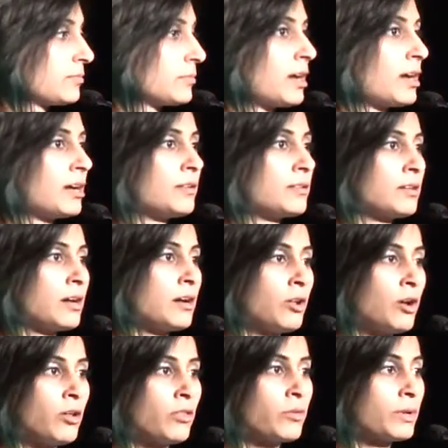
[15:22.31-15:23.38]

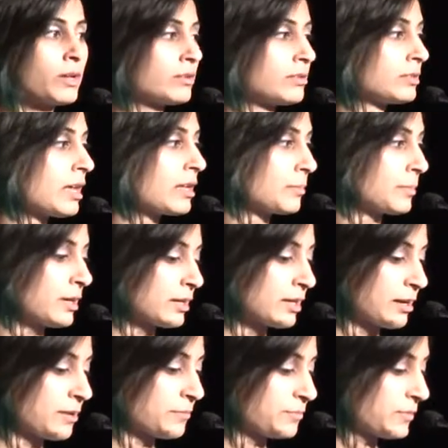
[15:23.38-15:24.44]
all the way out in Latin
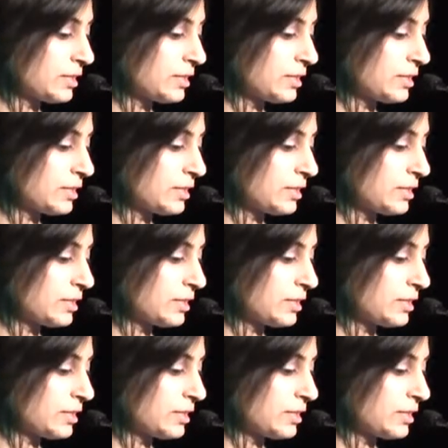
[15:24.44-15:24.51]
America.